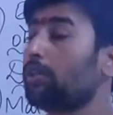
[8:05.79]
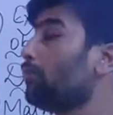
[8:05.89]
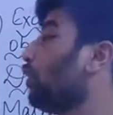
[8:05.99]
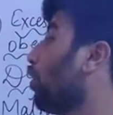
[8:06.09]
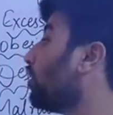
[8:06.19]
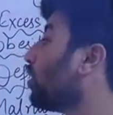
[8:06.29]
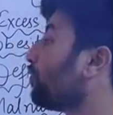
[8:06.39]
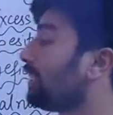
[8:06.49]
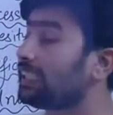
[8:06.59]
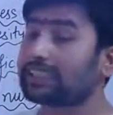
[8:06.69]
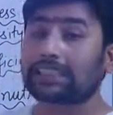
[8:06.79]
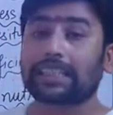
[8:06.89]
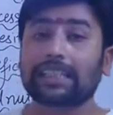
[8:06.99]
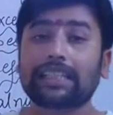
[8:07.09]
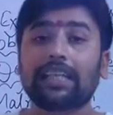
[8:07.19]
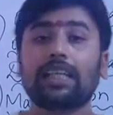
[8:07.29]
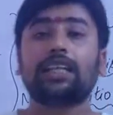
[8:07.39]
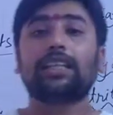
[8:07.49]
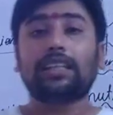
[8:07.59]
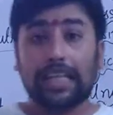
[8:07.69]
Because of these things,
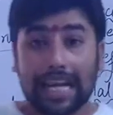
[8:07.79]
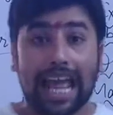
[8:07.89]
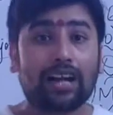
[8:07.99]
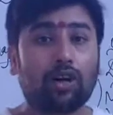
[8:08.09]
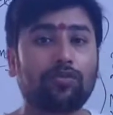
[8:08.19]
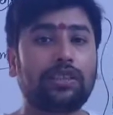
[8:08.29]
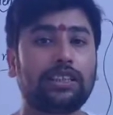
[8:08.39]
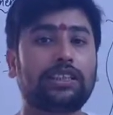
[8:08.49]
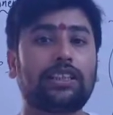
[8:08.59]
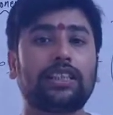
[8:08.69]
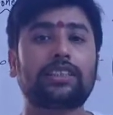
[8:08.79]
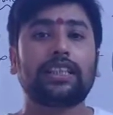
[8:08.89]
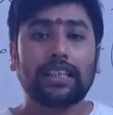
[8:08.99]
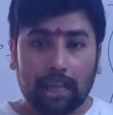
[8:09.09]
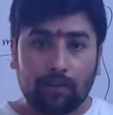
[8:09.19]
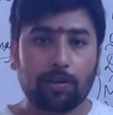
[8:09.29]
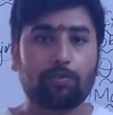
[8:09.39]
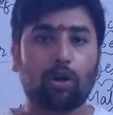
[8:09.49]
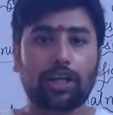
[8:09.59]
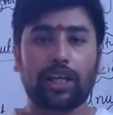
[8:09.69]
lack of these things in our
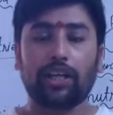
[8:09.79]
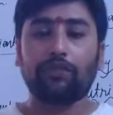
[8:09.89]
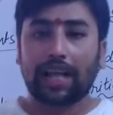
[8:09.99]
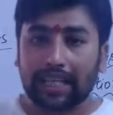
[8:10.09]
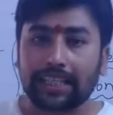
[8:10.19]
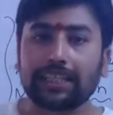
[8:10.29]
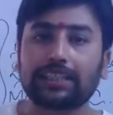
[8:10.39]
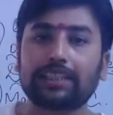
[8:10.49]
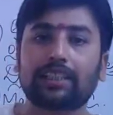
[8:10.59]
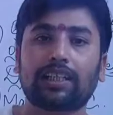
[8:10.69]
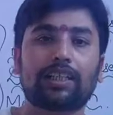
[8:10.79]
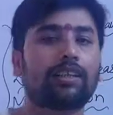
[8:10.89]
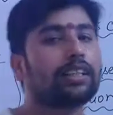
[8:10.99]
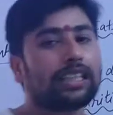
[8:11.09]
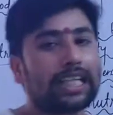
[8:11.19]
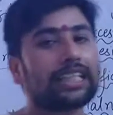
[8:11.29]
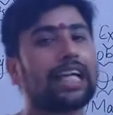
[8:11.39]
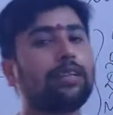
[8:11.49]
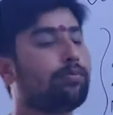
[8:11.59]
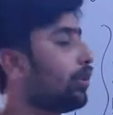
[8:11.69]
body, if any disease occurs, that type